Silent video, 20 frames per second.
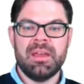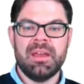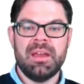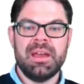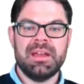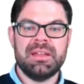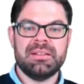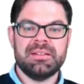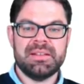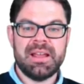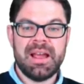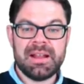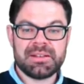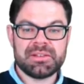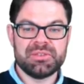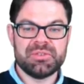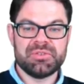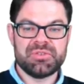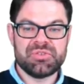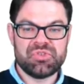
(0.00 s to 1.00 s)
and that
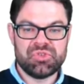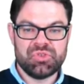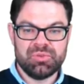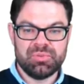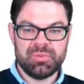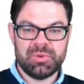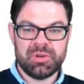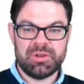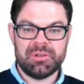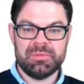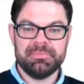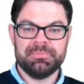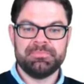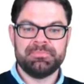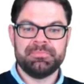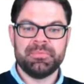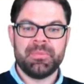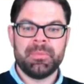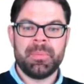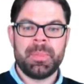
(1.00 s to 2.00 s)
consumer
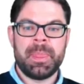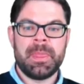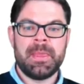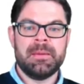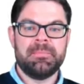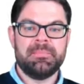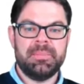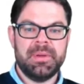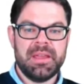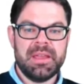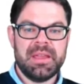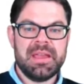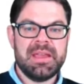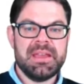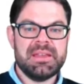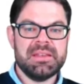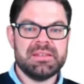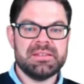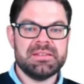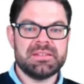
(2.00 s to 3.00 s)

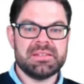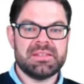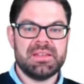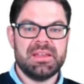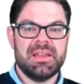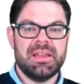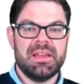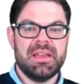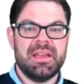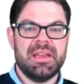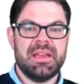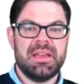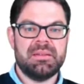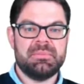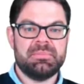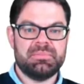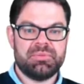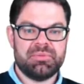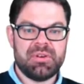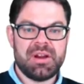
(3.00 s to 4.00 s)
pays a
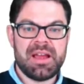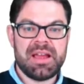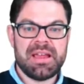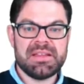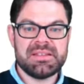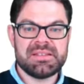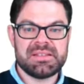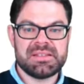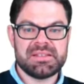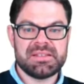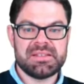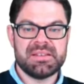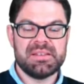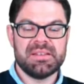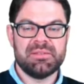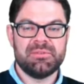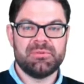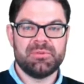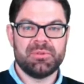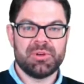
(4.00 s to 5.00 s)
price
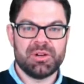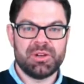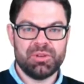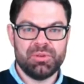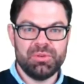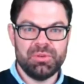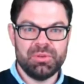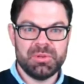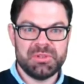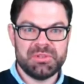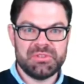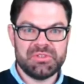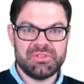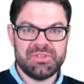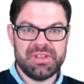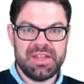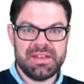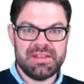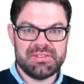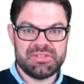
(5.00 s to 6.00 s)
for a good
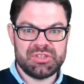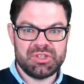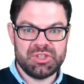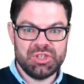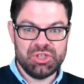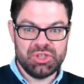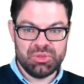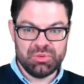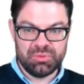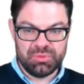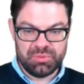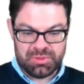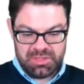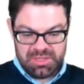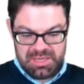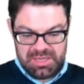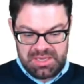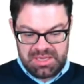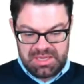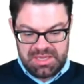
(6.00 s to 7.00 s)
that is Q,
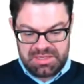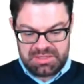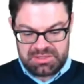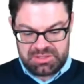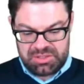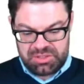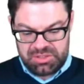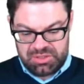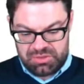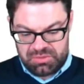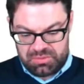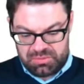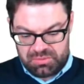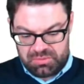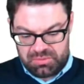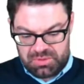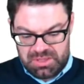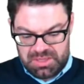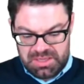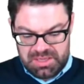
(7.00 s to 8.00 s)
and
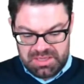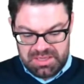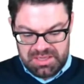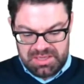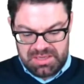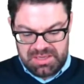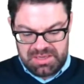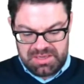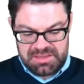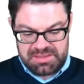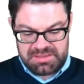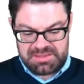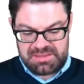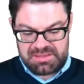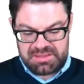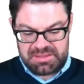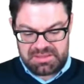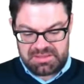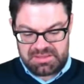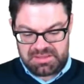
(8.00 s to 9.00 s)
Q
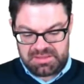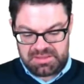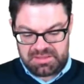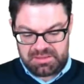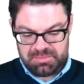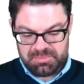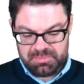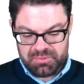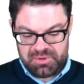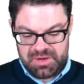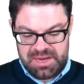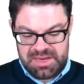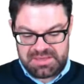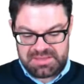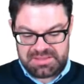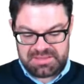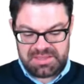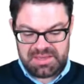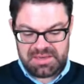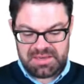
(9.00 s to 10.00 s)
is the
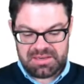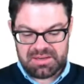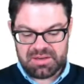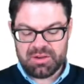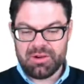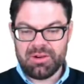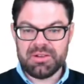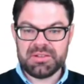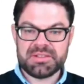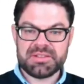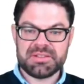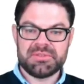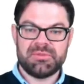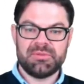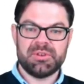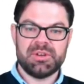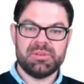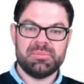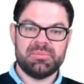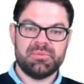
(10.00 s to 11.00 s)
price that it costs
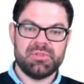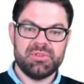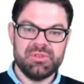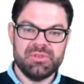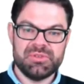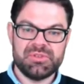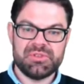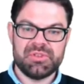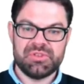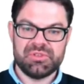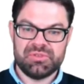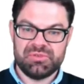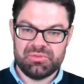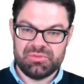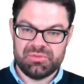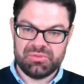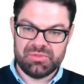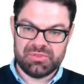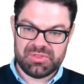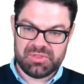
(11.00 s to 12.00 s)
for the producer to
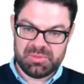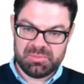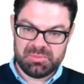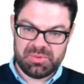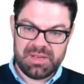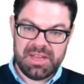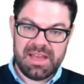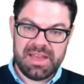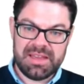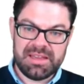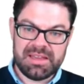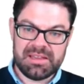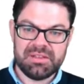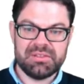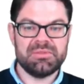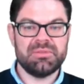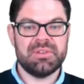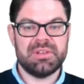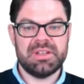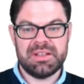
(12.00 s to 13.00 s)
to supply
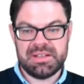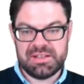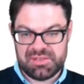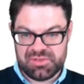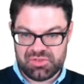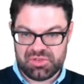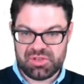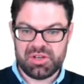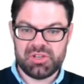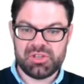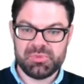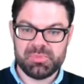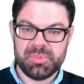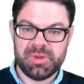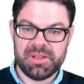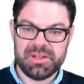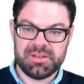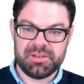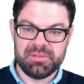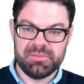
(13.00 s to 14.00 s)
it, or that is charged by
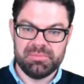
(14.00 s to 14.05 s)
the